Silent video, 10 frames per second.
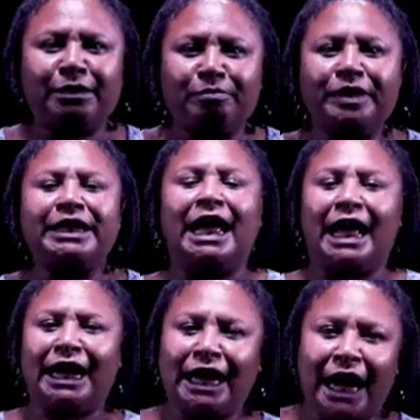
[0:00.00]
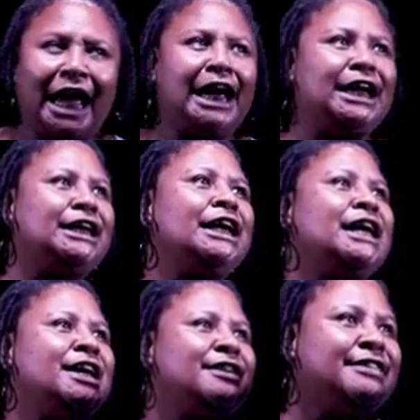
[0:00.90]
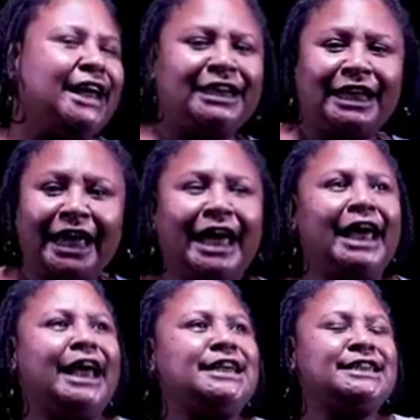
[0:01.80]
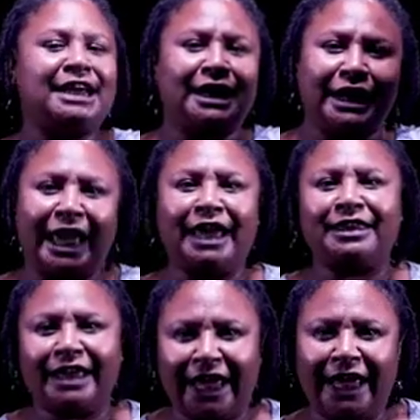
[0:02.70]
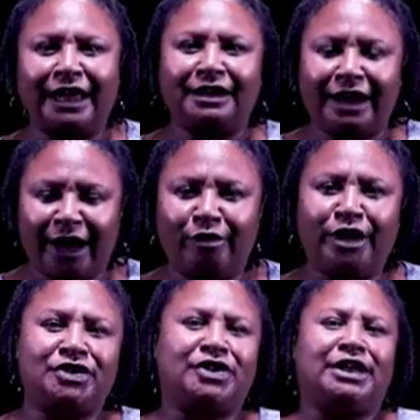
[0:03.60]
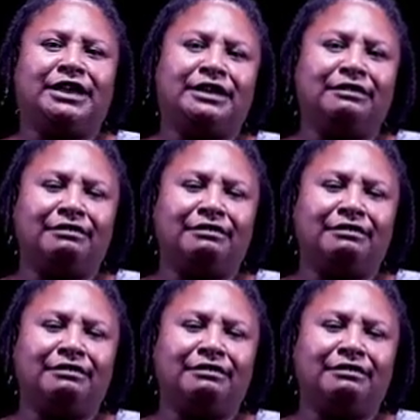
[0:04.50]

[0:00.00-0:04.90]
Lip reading: simply a line that has length and direction,